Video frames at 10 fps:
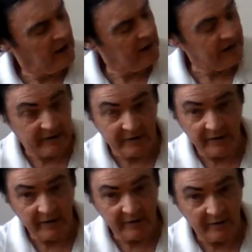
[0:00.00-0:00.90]
E
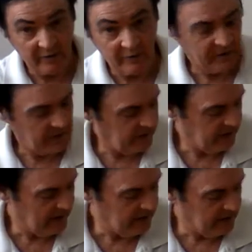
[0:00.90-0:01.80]
note, the
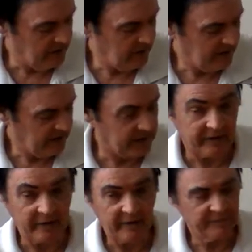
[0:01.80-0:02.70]
yellow
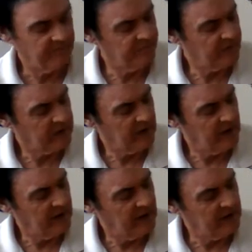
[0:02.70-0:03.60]
E,
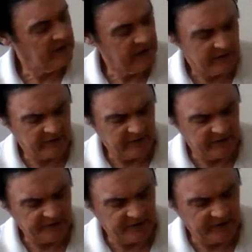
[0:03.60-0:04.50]
and here
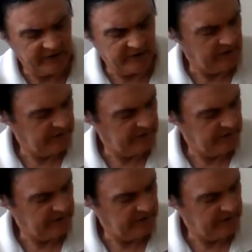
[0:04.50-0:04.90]
is the